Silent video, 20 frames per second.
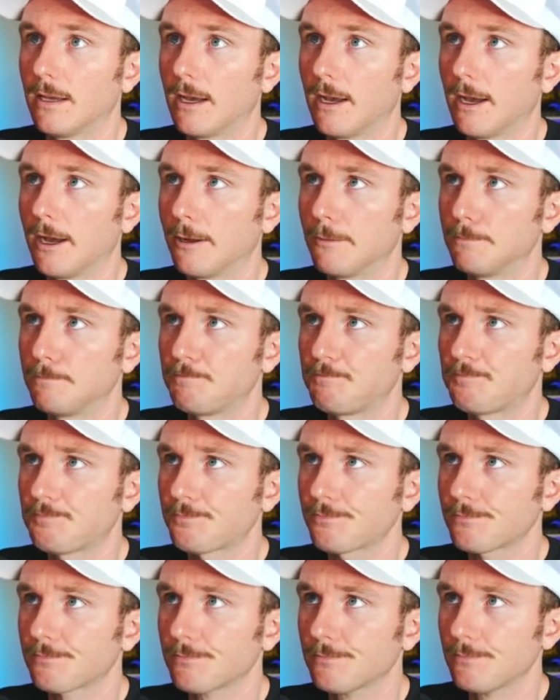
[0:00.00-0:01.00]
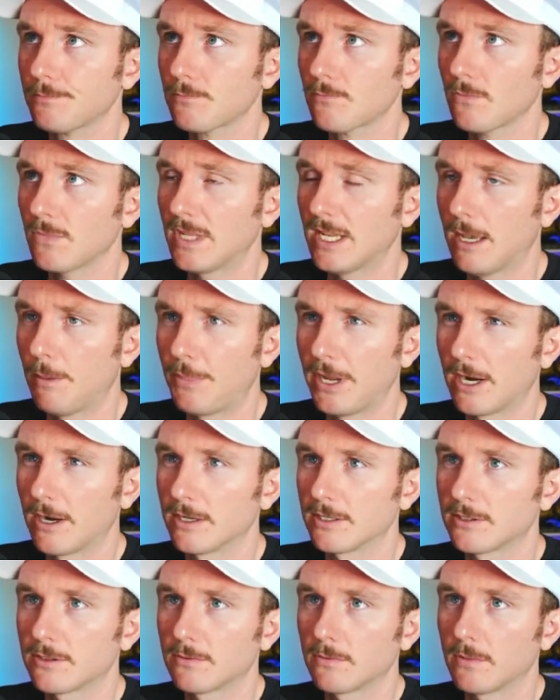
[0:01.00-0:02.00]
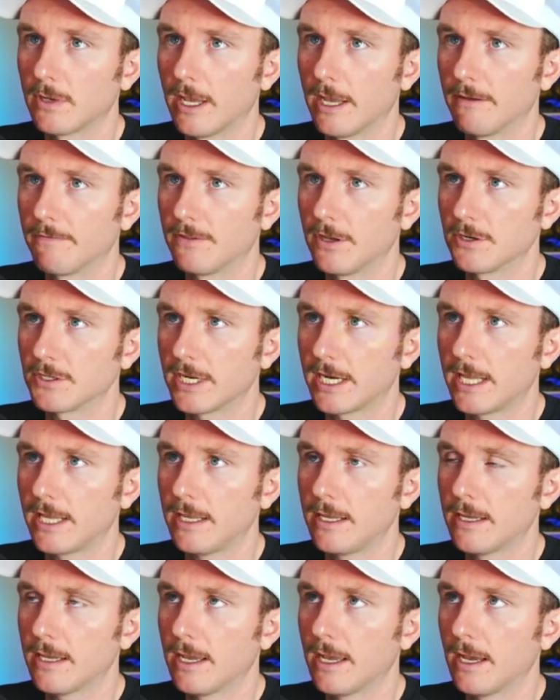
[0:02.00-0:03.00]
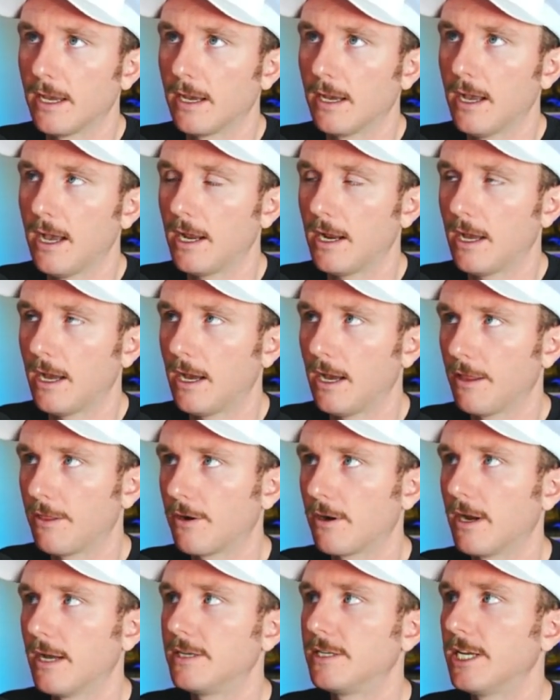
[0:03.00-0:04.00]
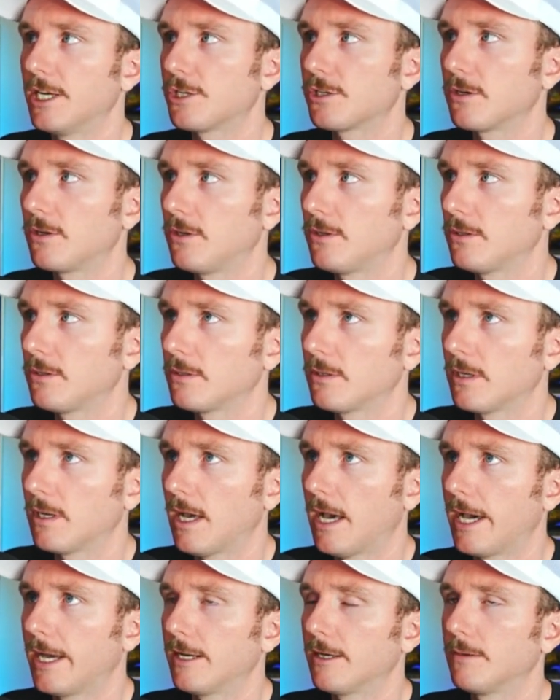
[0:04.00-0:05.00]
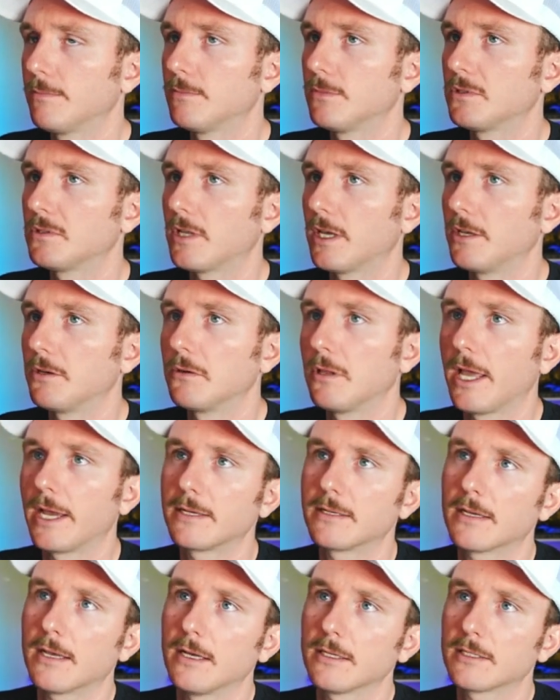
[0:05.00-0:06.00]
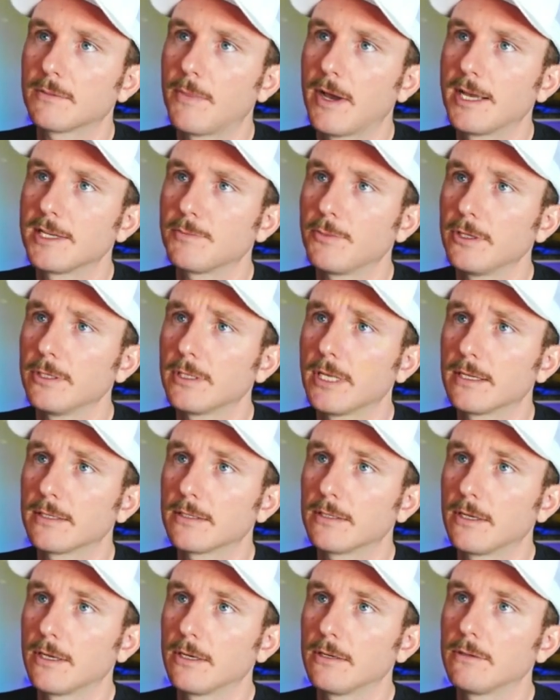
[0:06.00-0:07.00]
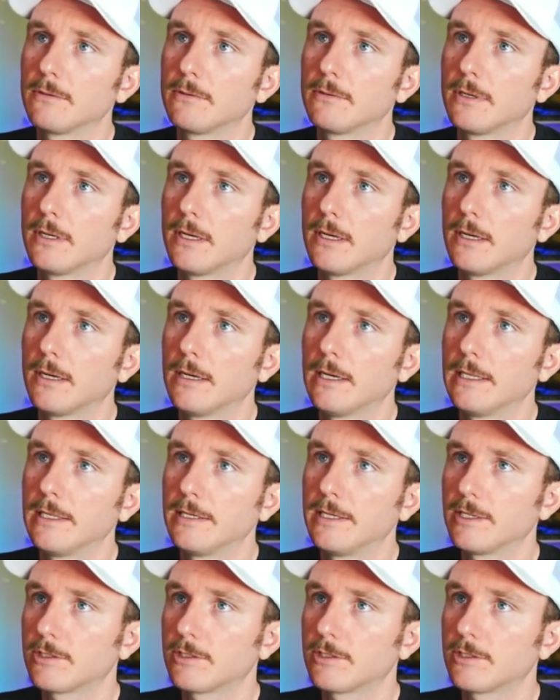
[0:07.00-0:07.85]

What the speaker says: Um, Appearance. If there's any other additional items that you'd like to customize, please let us know in the